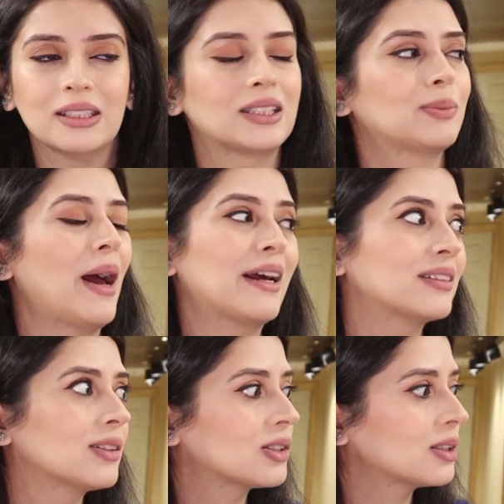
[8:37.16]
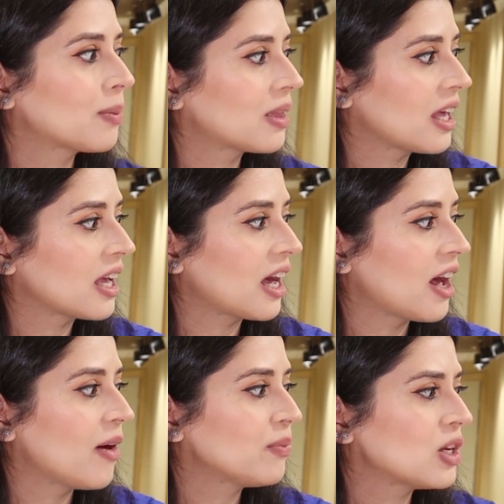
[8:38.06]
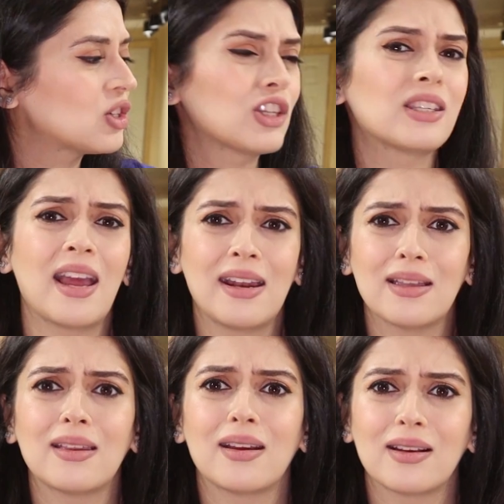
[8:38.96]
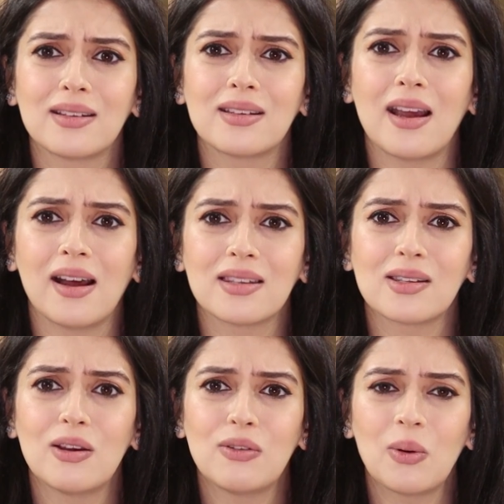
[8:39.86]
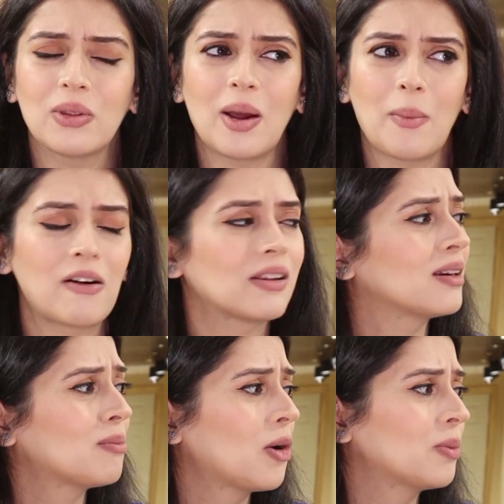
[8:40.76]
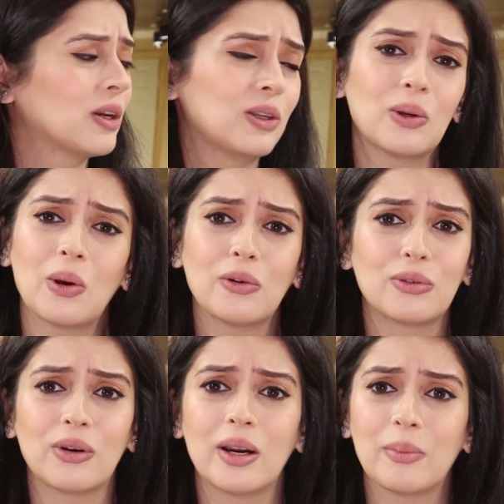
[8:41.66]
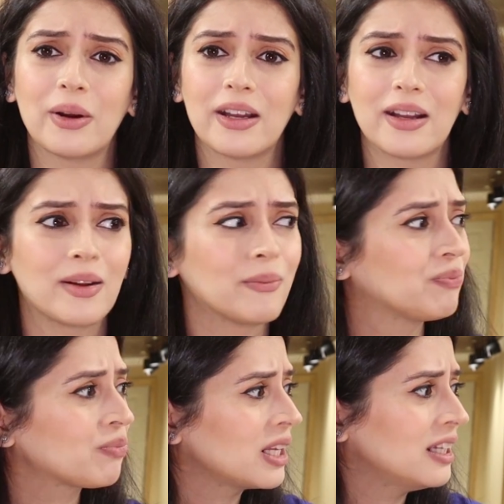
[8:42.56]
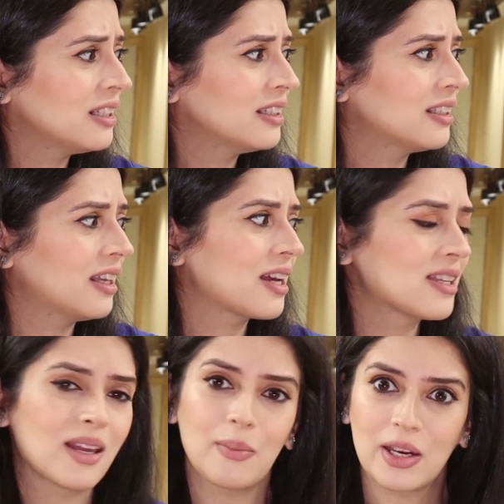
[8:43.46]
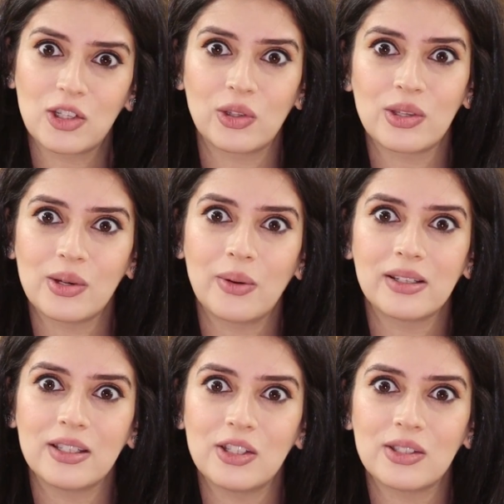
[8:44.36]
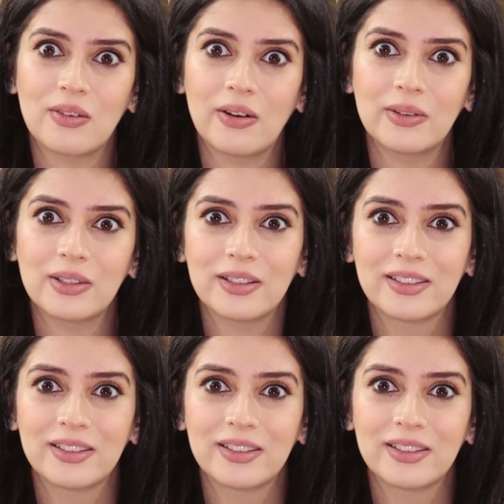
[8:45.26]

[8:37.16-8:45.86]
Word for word: Spanx or something, um, just anything, yeah. So if you want that Marilyn moment, you go for it, but um, like I said, make sure there's no anti around.